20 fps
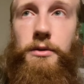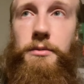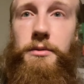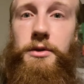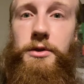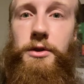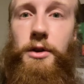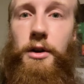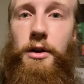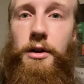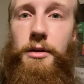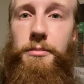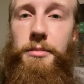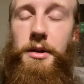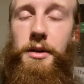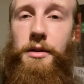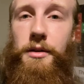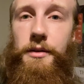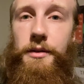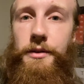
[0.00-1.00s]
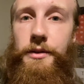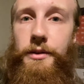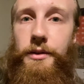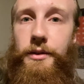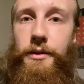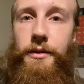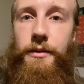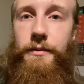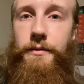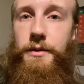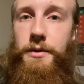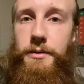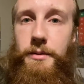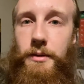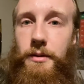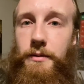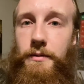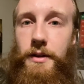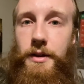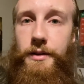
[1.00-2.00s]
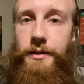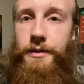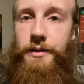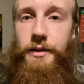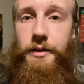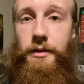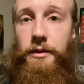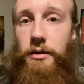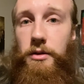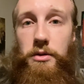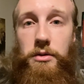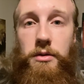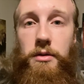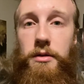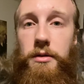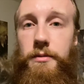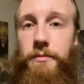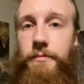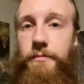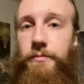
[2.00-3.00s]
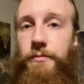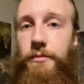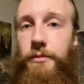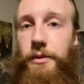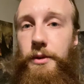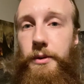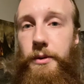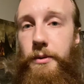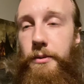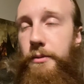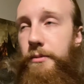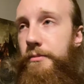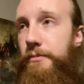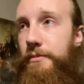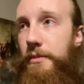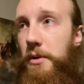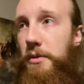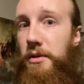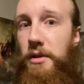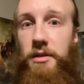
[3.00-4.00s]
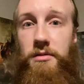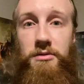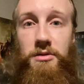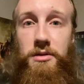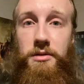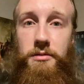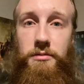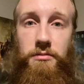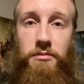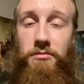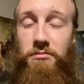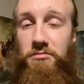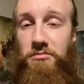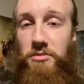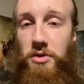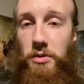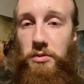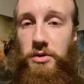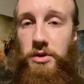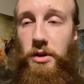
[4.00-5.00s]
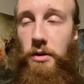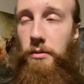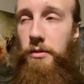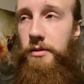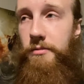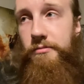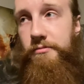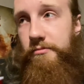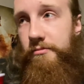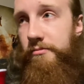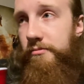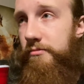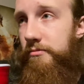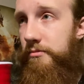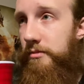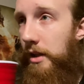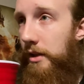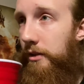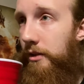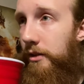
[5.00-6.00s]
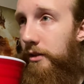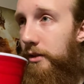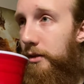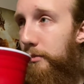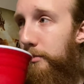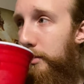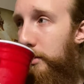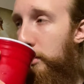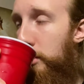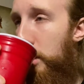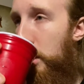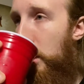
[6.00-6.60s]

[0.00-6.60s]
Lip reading: the shark because the visual effects didn't look good. So, okay, just don't show it. Nice and simple.